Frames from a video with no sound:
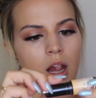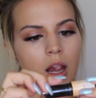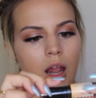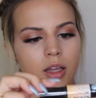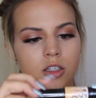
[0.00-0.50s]

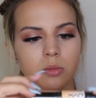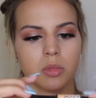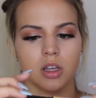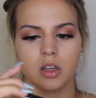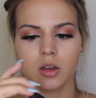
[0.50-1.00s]
Light
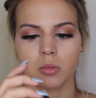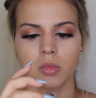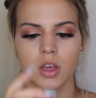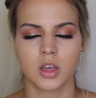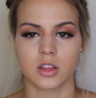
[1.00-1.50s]

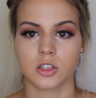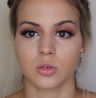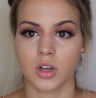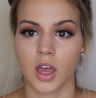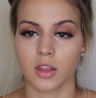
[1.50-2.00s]
Medium. This
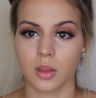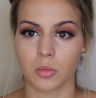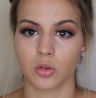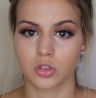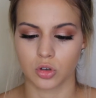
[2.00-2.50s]
one had the
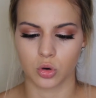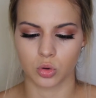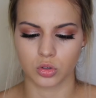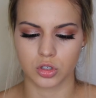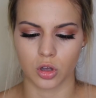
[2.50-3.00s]
most
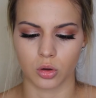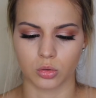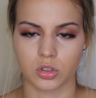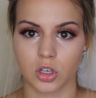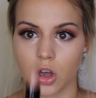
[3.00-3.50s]
cool
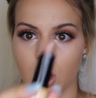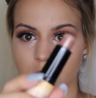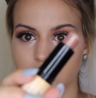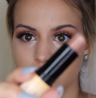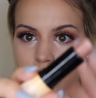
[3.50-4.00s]
toned
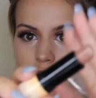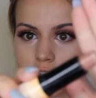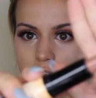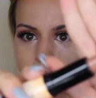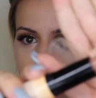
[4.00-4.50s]
contour
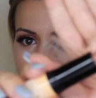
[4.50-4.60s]
shade.